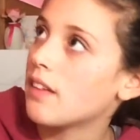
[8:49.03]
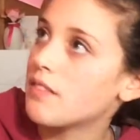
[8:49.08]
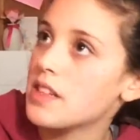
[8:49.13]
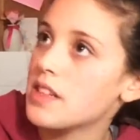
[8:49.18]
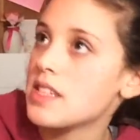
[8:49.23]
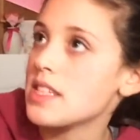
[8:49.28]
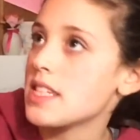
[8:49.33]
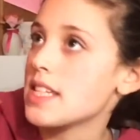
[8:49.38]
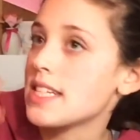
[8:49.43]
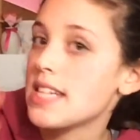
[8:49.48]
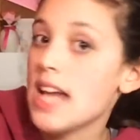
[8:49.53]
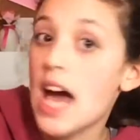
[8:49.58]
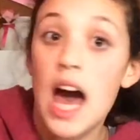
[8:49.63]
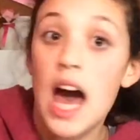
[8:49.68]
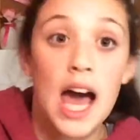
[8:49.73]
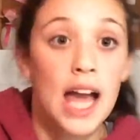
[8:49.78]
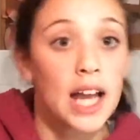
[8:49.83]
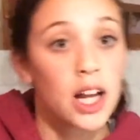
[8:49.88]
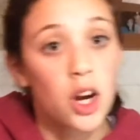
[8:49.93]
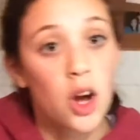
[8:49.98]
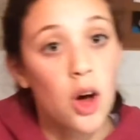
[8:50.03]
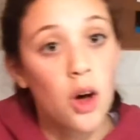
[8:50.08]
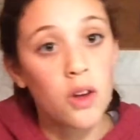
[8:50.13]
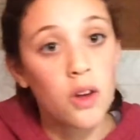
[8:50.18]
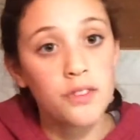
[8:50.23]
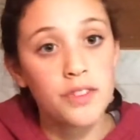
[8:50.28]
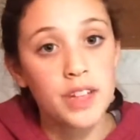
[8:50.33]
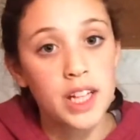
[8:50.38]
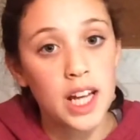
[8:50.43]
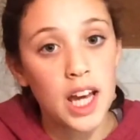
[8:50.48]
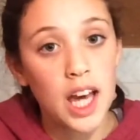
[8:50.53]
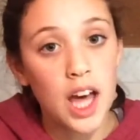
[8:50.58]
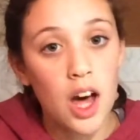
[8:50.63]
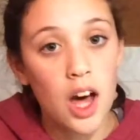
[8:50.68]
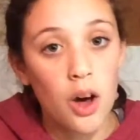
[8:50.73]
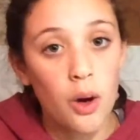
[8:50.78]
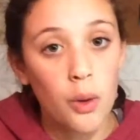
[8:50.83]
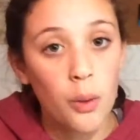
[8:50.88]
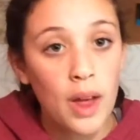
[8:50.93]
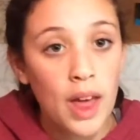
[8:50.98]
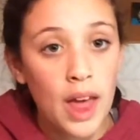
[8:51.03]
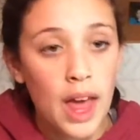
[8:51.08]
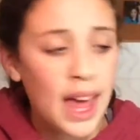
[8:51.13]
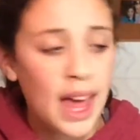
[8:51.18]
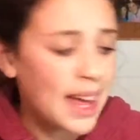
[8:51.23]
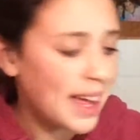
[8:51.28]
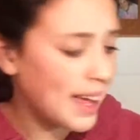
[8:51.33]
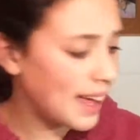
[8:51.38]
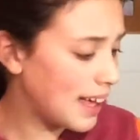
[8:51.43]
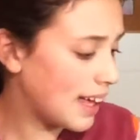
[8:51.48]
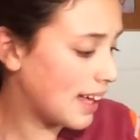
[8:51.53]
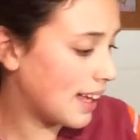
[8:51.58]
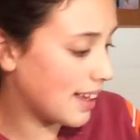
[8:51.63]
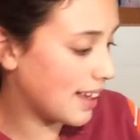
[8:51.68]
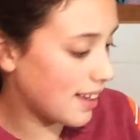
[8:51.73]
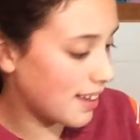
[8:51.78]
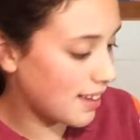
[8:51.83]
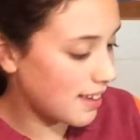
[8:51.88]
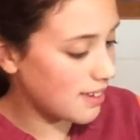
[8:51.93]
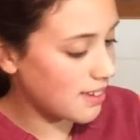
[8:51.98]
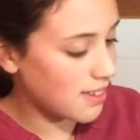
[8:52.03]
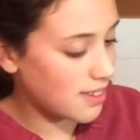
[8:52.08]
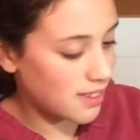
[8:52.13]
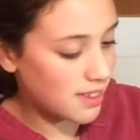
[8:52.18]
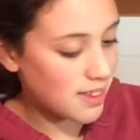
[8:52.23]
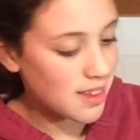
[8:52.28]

of this entire haul video is